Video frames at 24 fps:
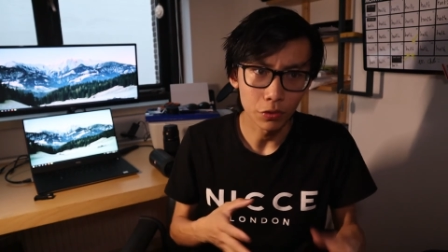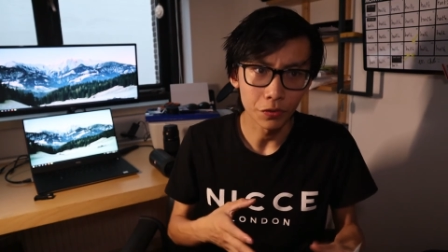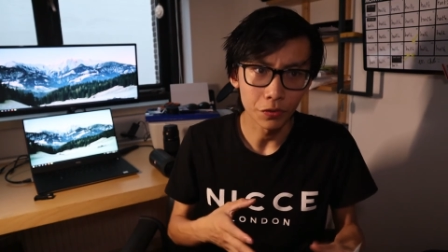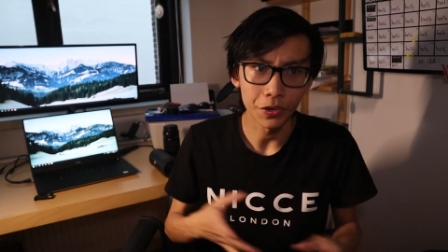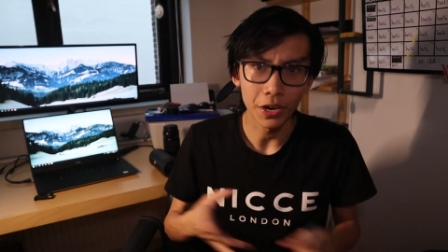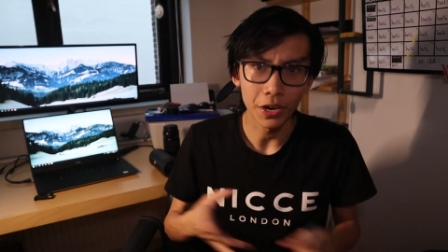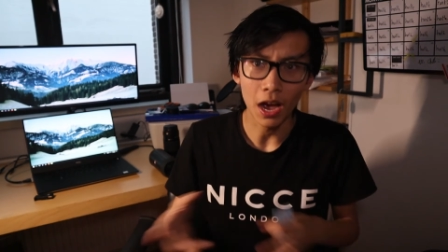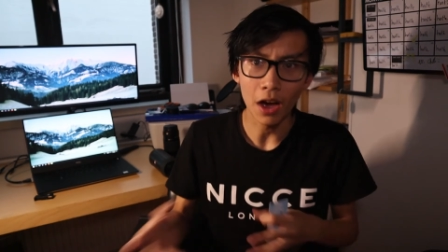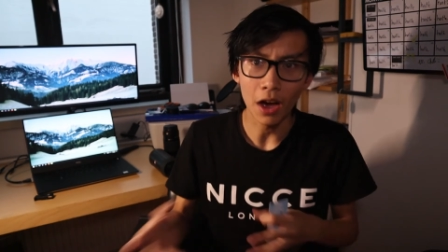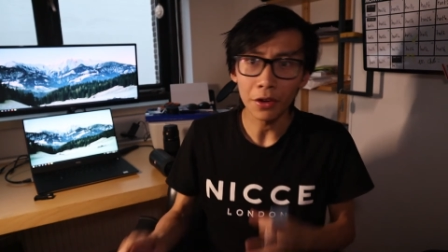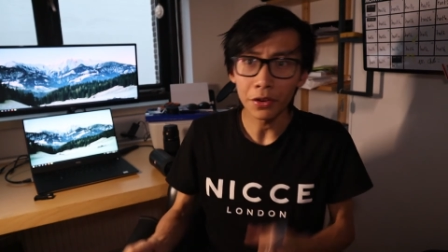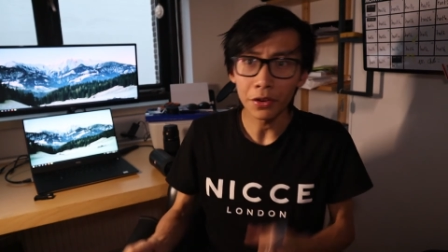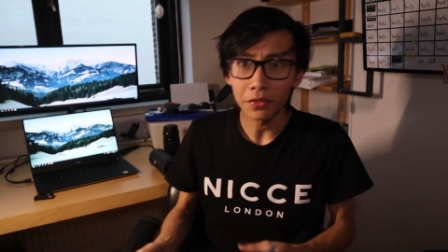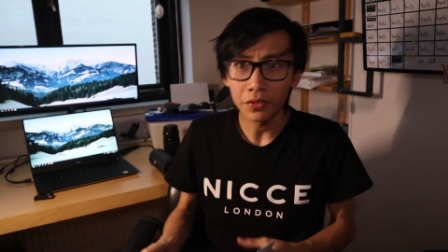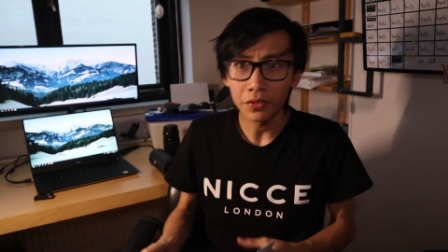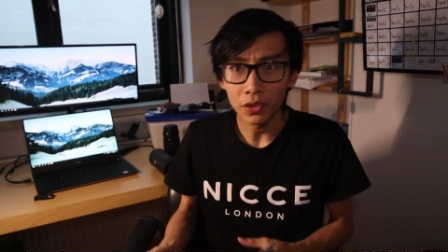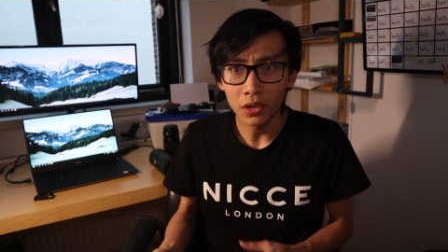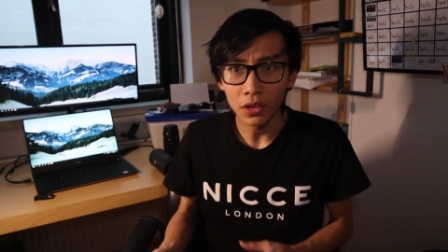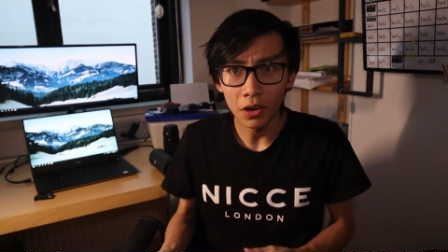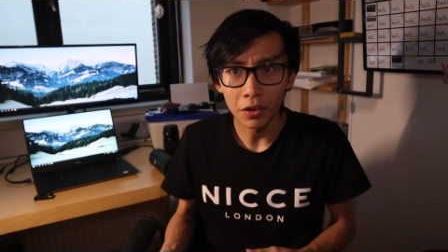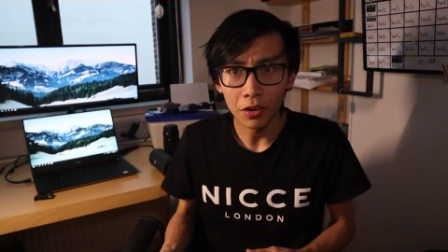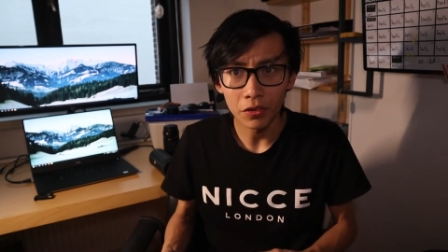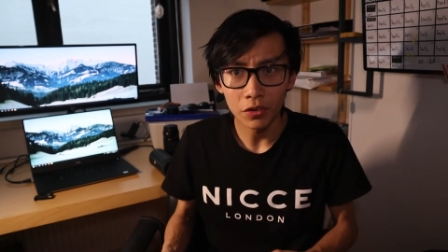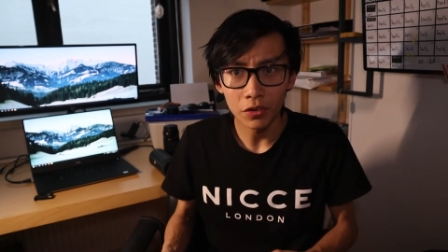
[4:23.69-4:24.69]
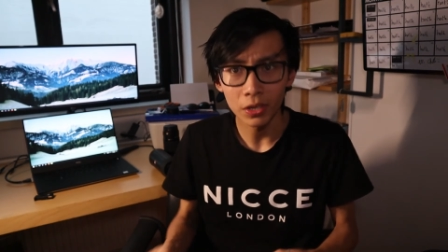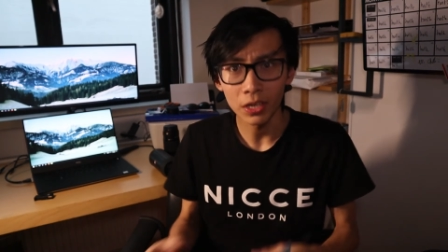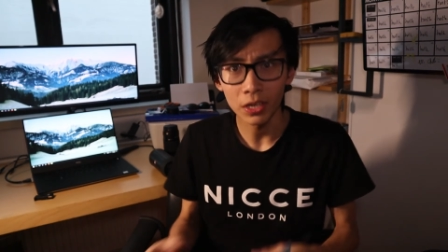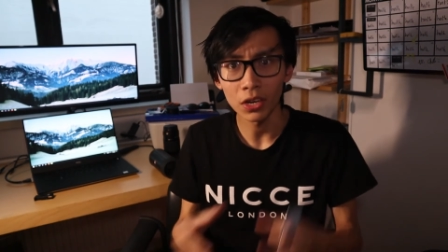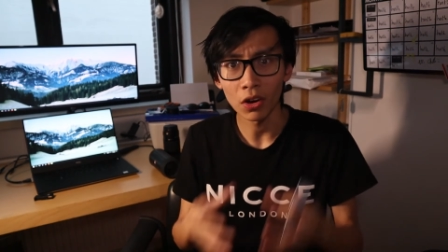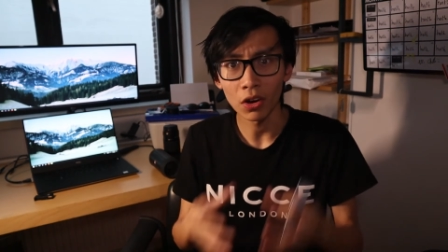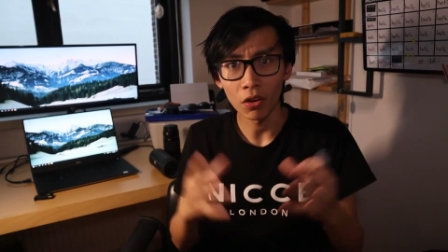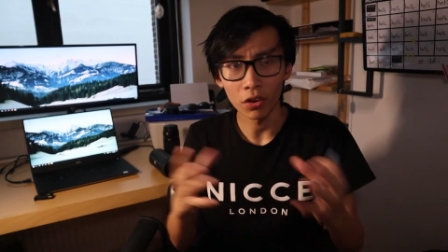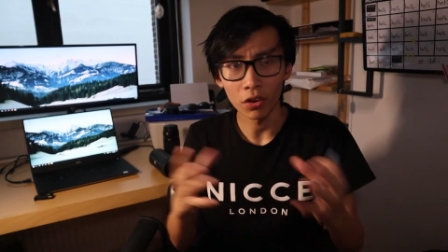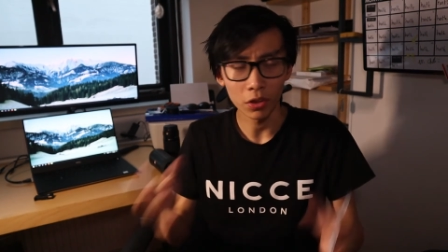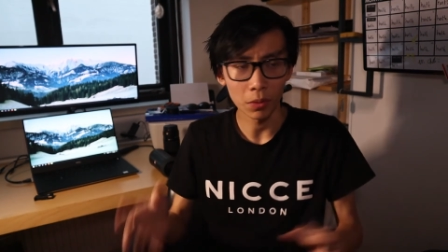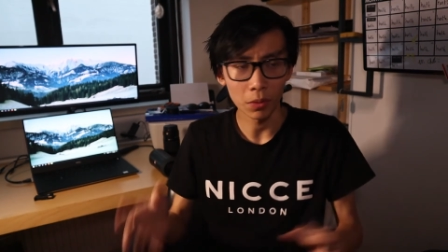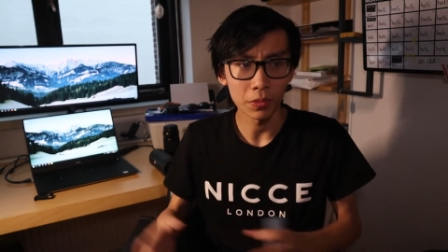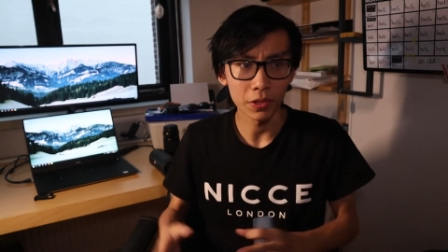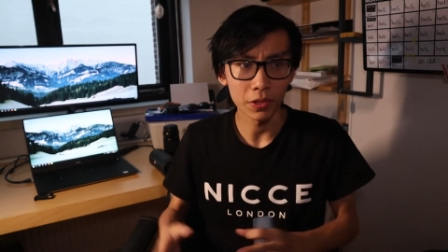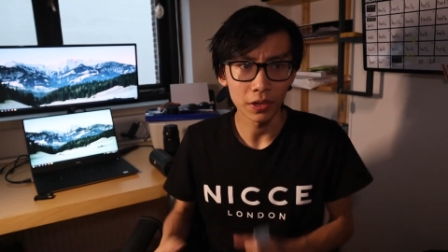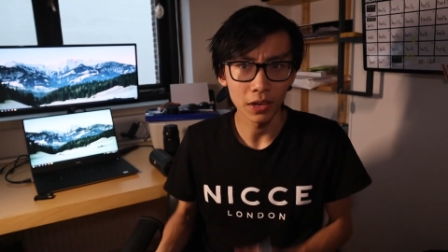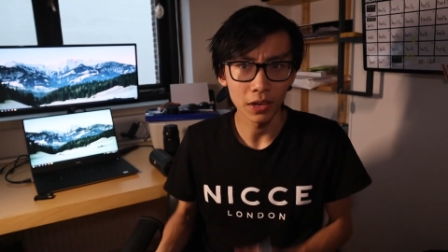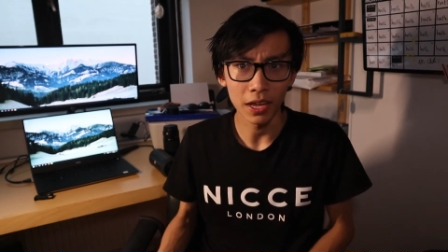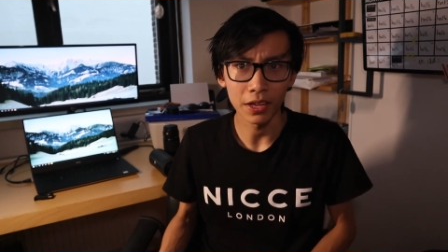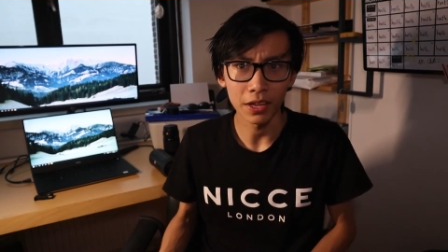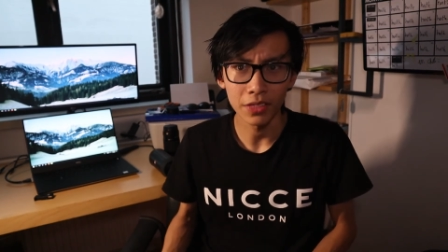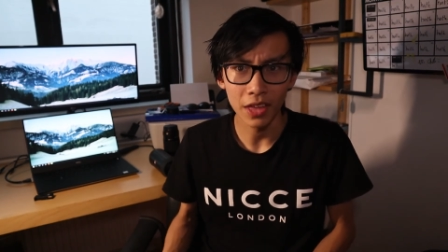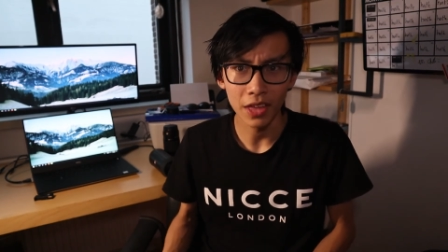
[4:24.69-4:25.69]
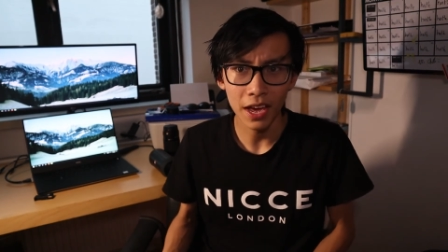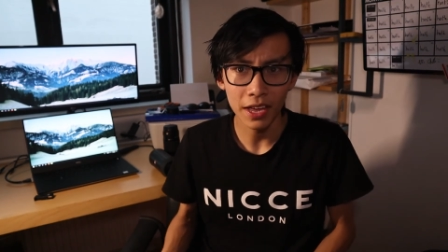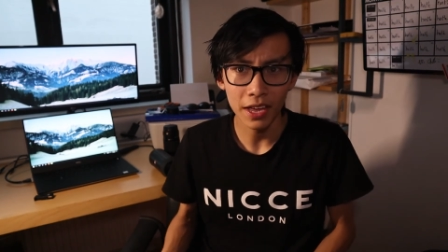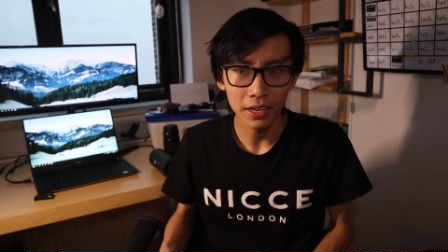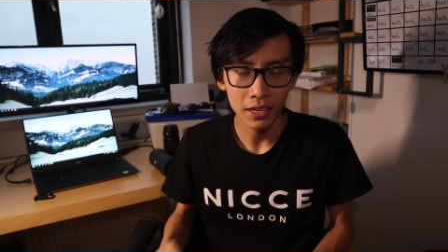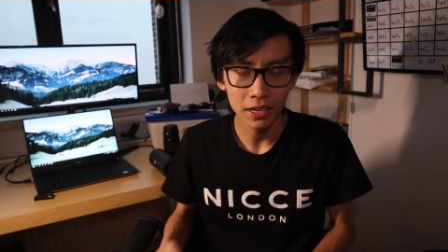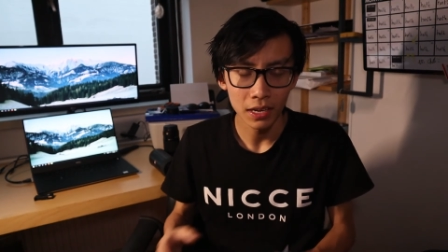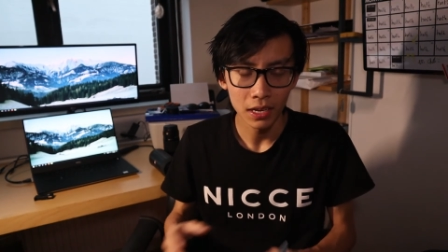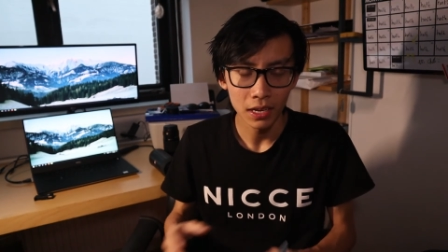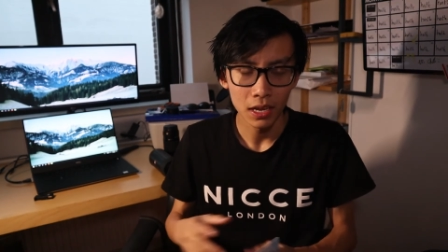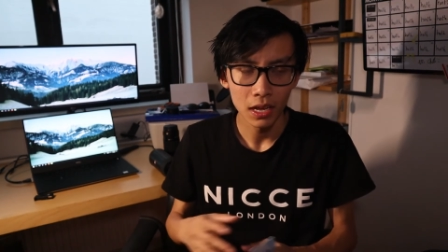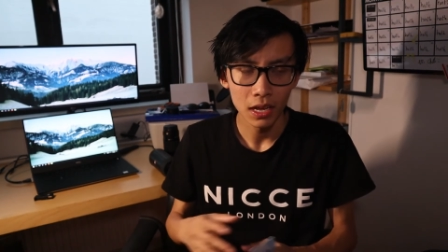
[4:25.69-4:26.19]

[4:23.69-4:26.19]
moving out of a country or something like that.